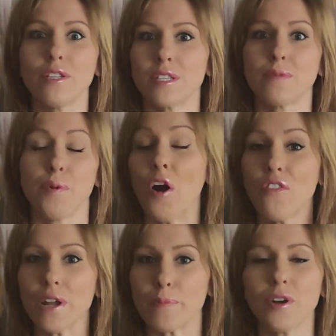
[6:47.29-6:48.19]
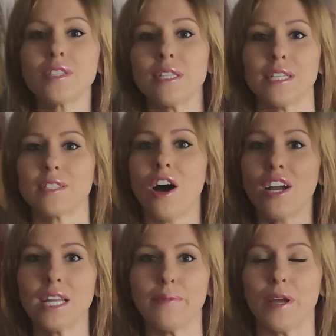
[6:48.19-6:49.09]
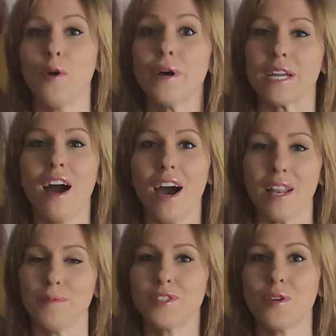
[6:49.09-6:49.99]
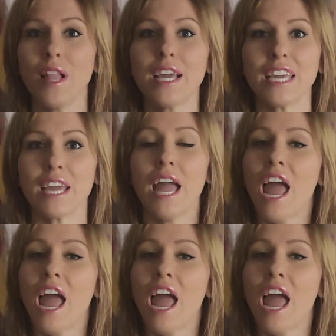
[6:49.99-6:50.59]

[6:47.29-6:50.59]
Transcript: this perfect person is talking to me. Oh my God, I'm so lucky.